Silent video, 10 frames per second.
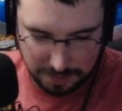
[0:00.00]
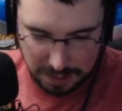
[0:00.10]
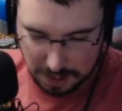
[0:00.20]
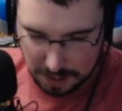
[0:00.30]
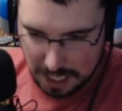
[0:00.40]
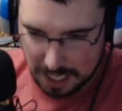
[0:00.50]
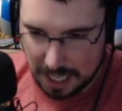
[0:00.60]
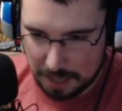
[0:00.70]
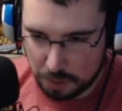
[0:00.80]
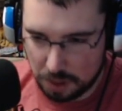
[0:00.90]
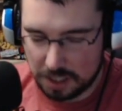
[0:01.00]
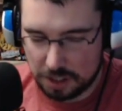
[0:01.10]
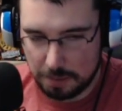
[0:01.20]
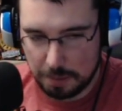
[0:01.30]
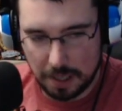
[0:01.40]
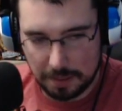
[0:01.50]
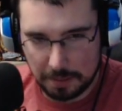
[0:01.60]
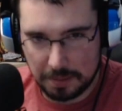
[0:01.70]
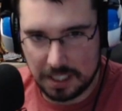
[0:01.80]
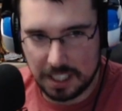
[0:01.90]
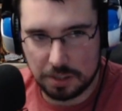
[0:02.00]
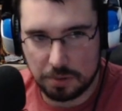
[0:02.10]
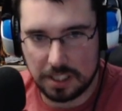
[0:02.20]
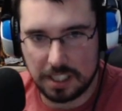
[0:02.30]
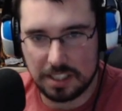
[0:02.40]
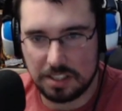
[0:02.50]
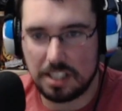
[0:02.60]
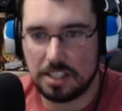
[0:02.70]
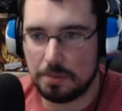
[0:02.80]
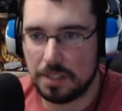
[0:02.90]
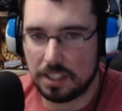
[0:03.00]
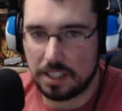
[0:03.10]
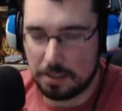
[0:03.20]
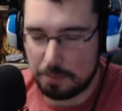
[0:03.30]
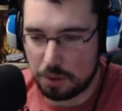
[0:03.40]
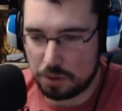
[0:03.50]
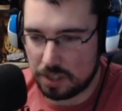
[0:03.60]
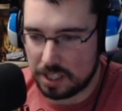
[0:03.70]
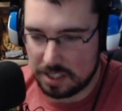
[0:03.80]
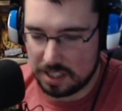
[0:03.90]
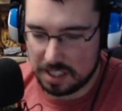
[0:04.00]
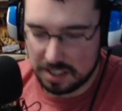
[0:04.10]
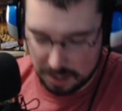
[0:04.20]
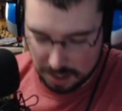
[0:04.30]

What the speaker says: Yeah, Adam Warlock should be popping up in the next one. They at least tease him in the post credit scenes.